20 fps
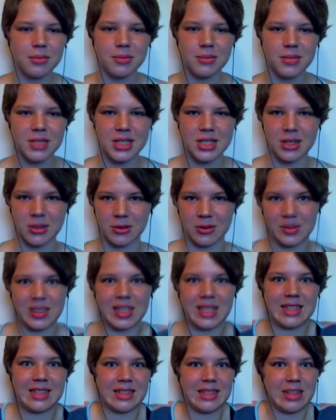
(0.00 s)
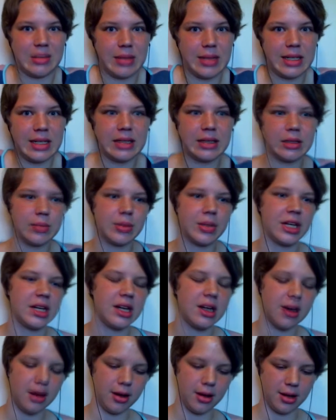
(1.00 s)
So that's going to be a little bit
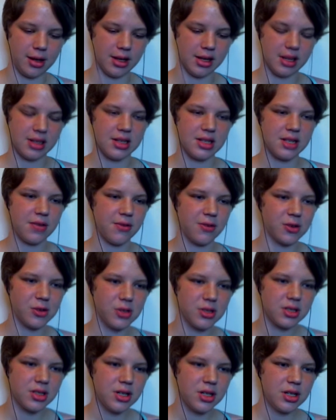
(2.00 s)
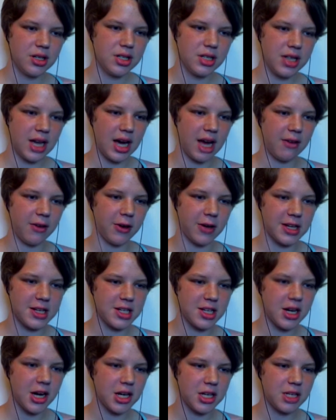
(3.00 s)
difficult to have you guys
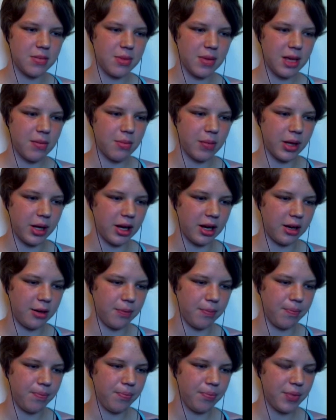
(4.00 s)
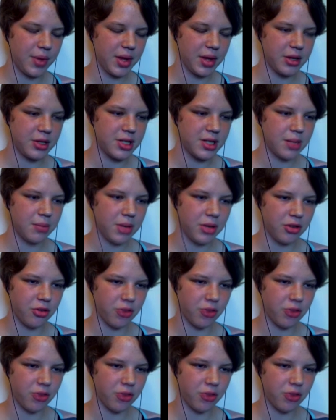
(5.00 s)
talk to me, but there's something